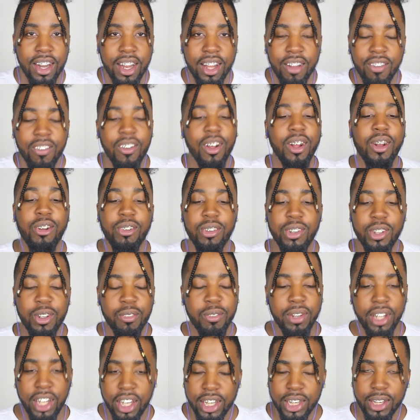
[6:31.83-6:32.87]
and thought it was
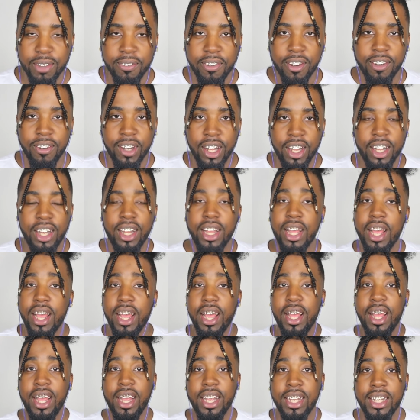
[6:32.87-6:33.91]
going to be ASMR related,
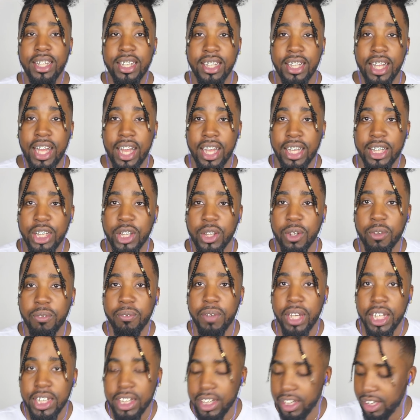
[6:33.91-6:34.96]
it's not. So
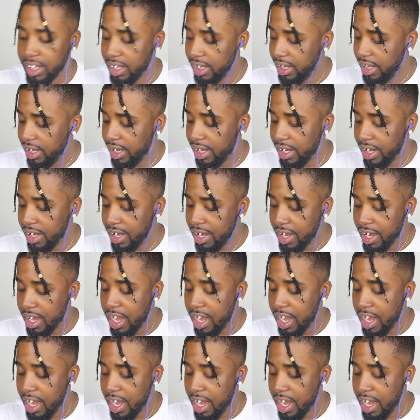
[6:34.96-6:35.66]
basically,